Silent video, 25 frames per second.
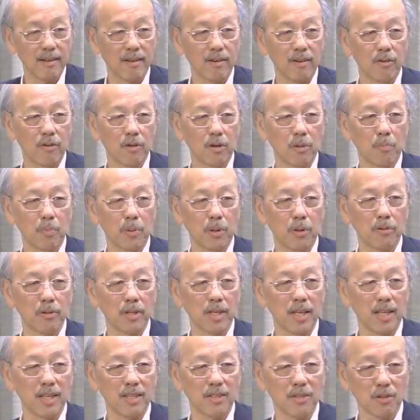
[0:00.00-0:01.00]
good
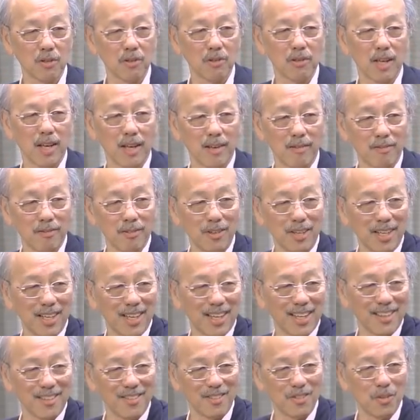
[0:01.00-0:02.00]
protein so that we
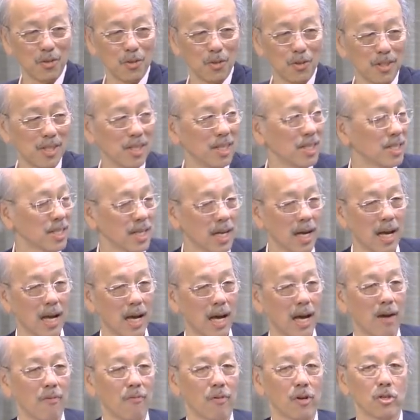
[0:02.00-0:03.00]
can do this kind of
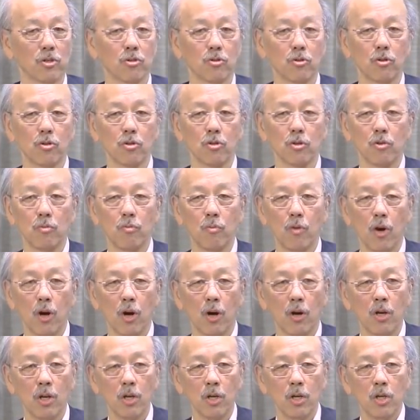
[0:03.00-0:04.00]
high resolution
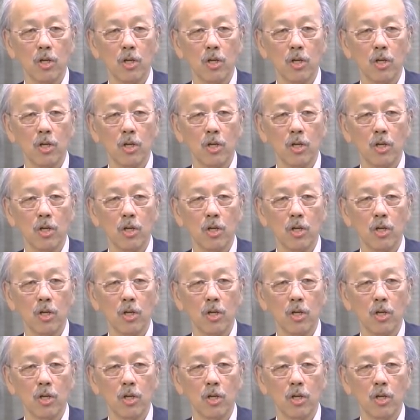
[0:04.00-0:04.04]
work?